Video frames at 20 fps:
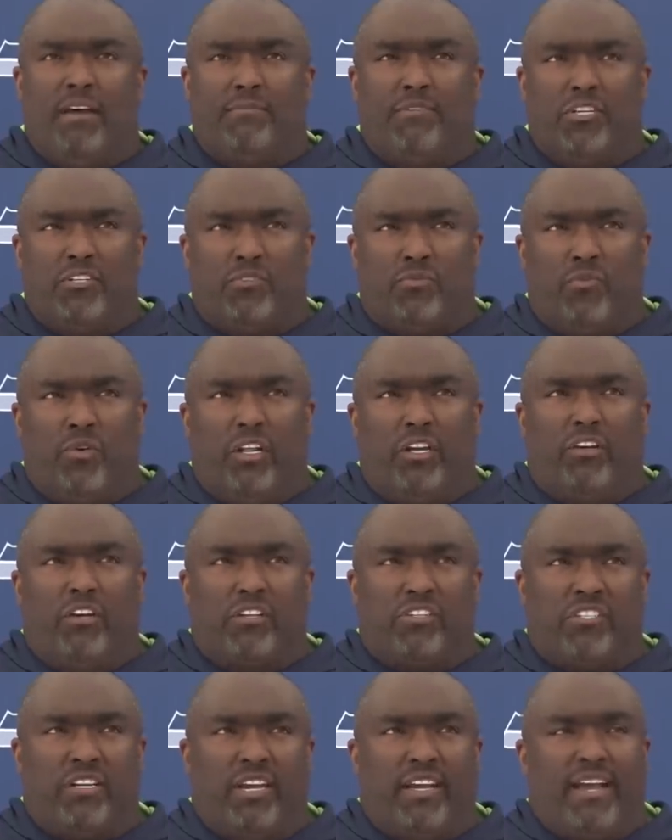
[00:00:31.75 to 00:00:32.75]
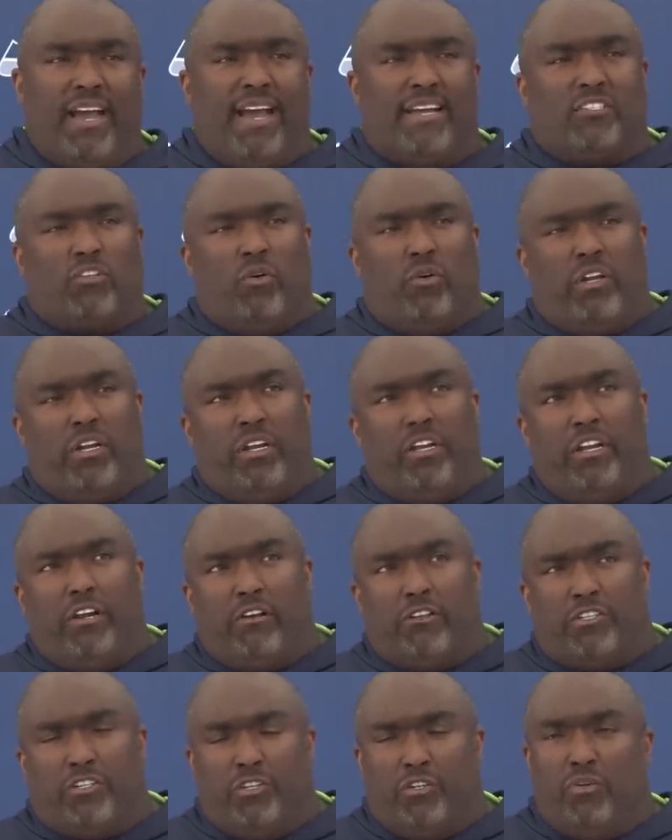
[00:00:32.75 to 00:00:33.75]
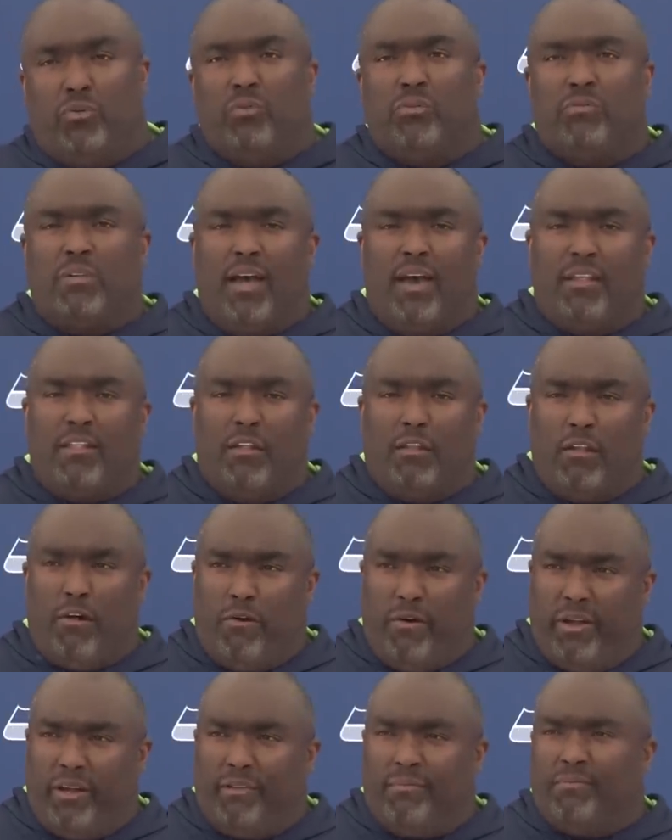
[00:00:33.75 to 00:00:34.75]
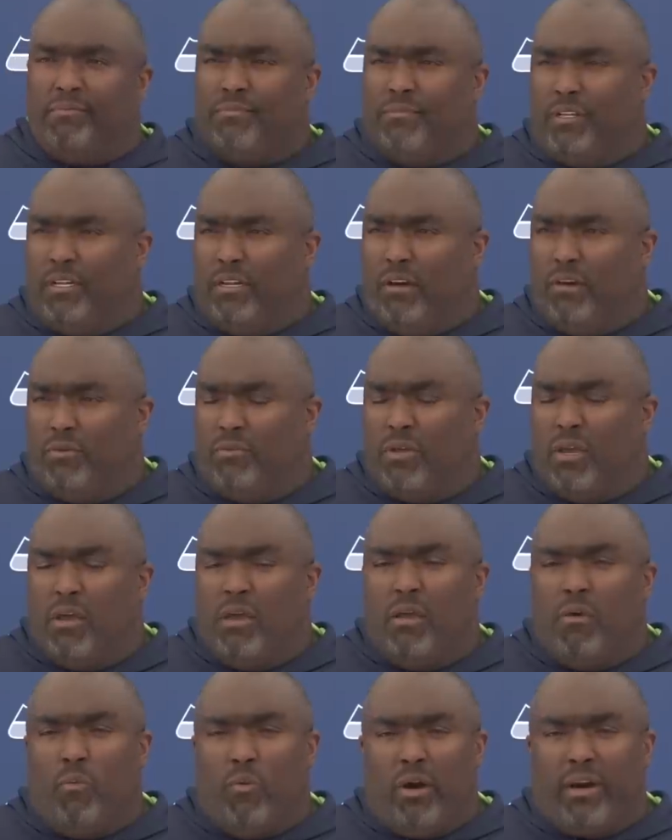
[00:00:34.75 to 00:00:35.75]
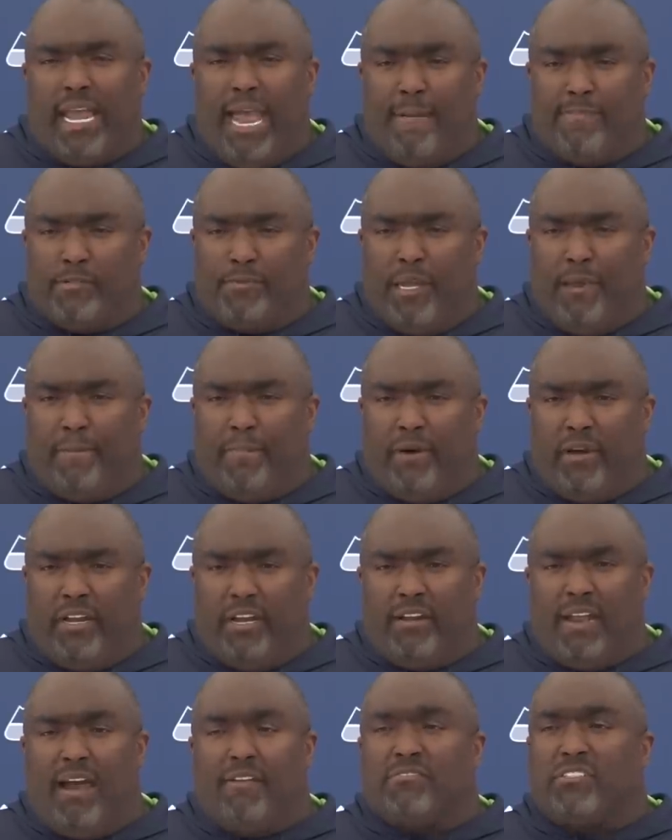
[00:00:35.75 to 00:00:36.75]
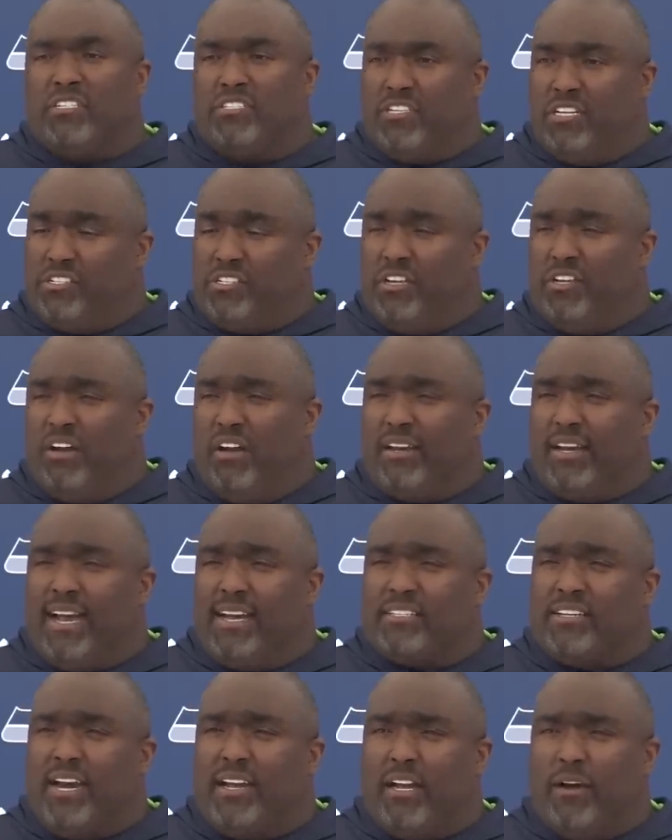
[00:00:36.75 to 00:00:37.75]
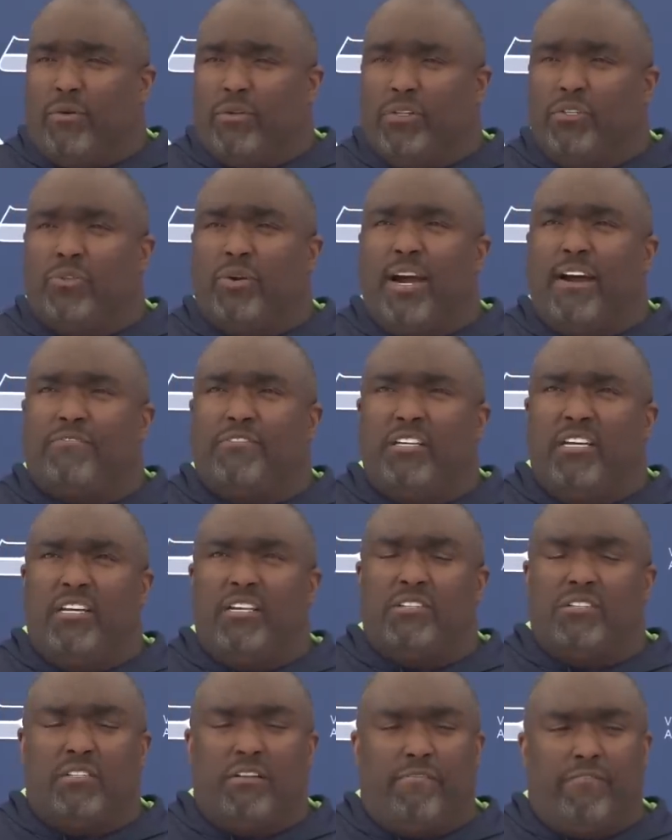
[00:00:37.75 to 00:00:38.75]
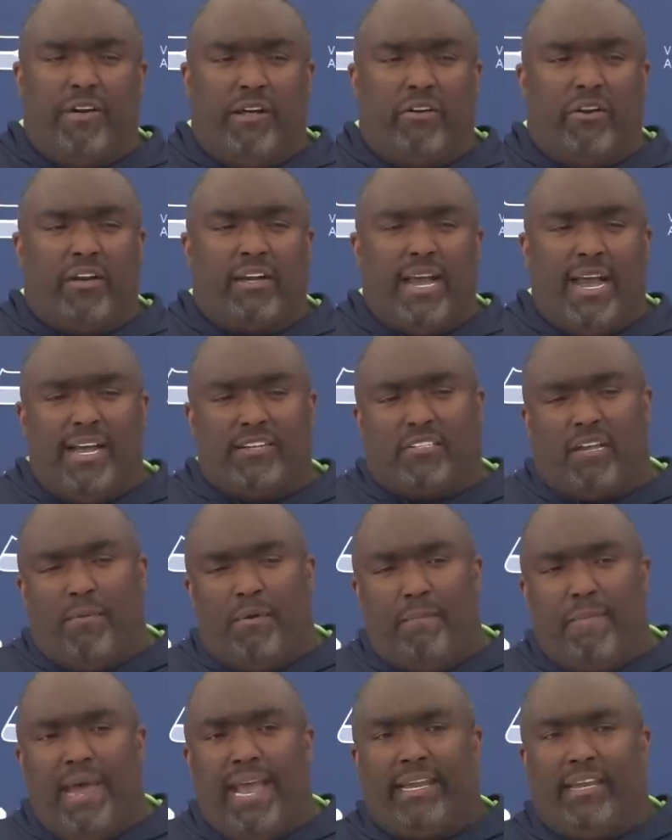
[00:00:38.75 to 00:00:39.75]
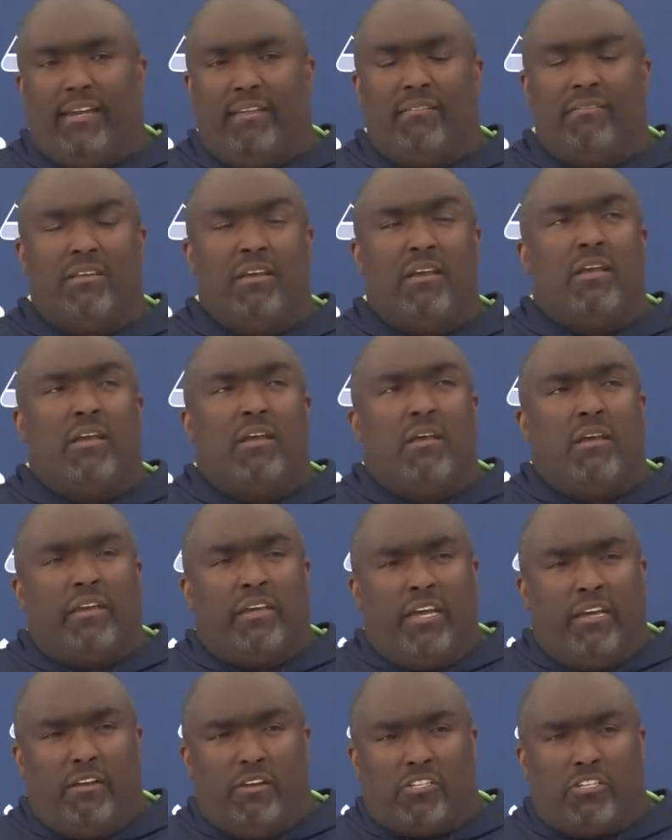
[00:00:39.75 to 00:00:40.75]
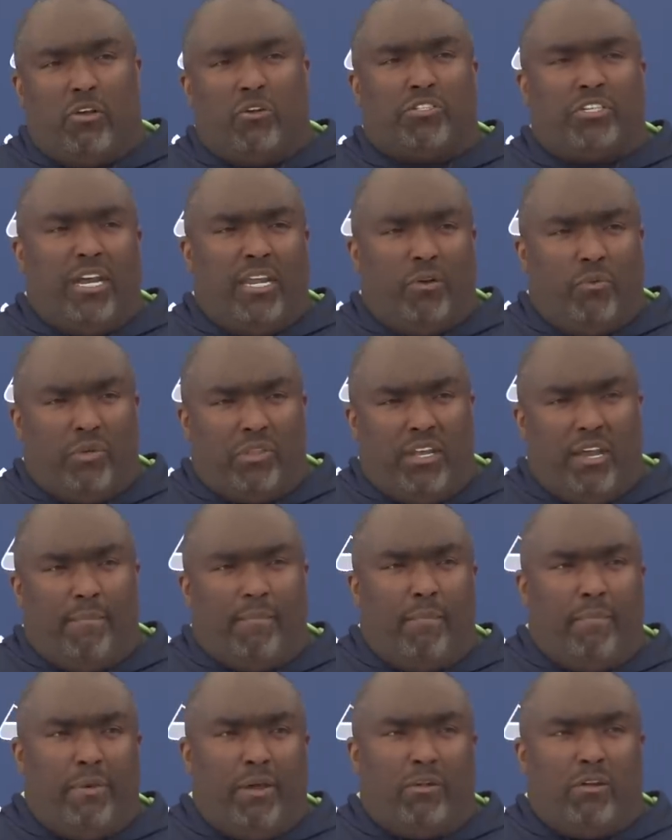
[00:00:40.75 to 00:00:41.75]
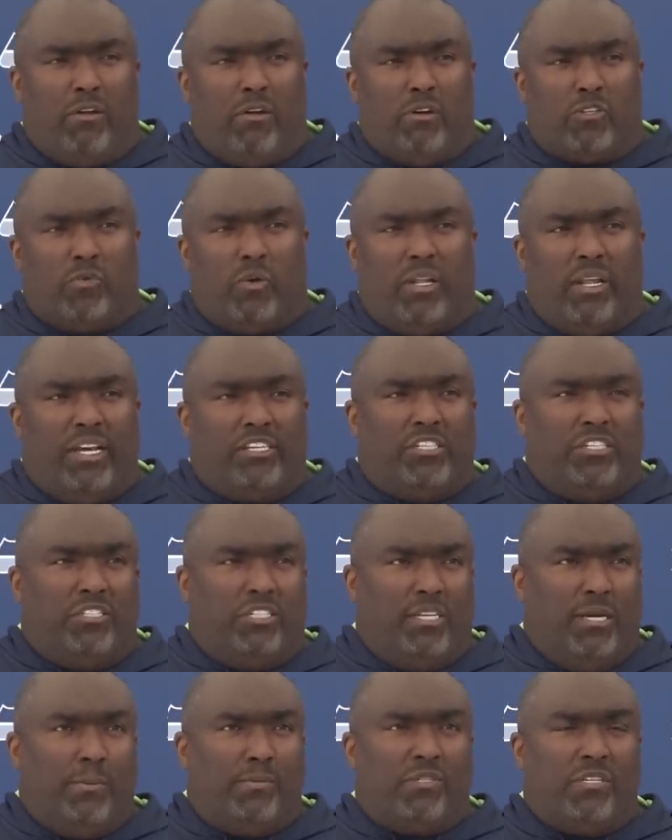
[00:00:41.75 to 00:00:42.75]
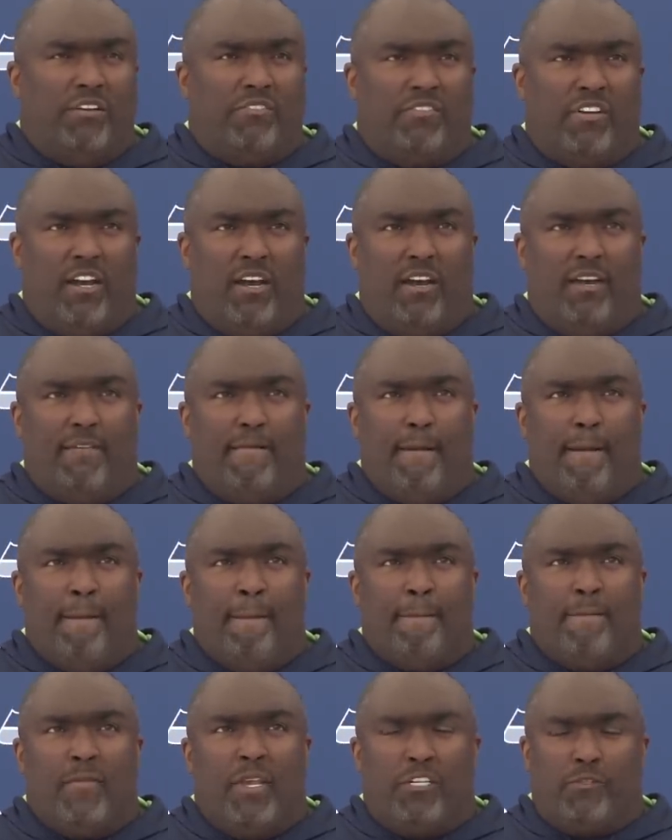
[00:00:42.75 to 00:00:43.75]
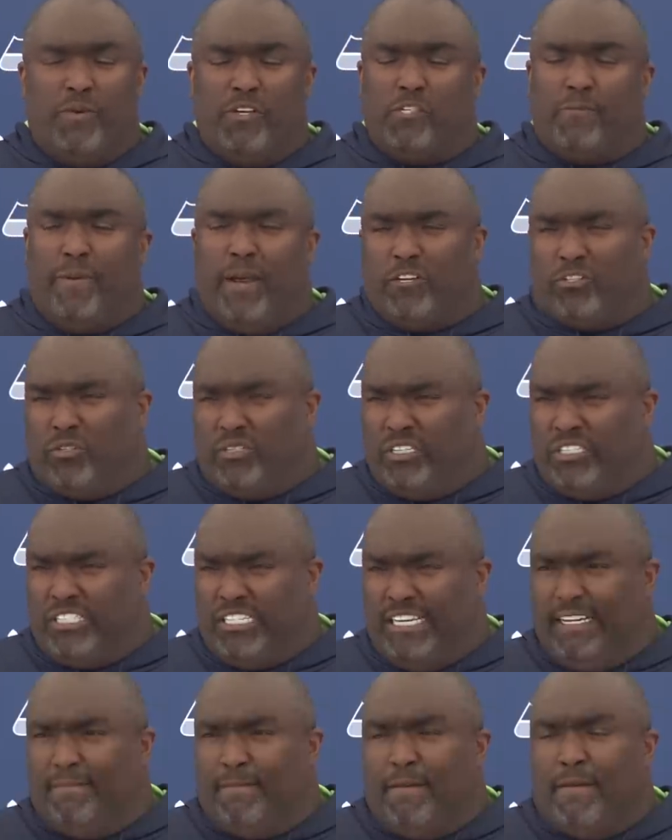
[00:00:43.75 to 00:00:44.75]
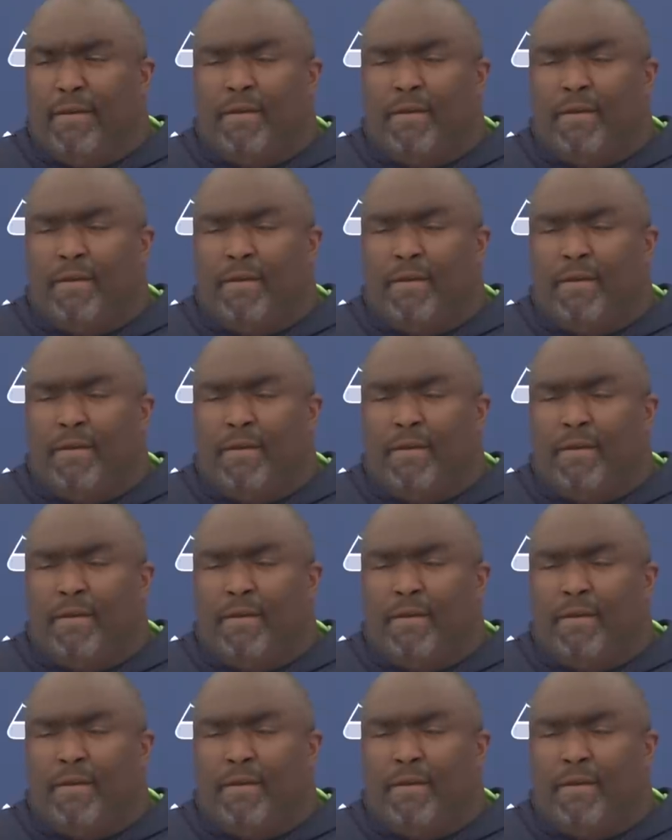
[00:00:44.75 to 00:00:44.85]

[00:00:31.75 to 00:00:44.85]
Just really good seeing guys going into year two, the learning, you know, work habits being put in. Obviously, since the young guys got here with the draftees and the veteran guys coming back and getting associated with them and building those relationships, it's been special to see.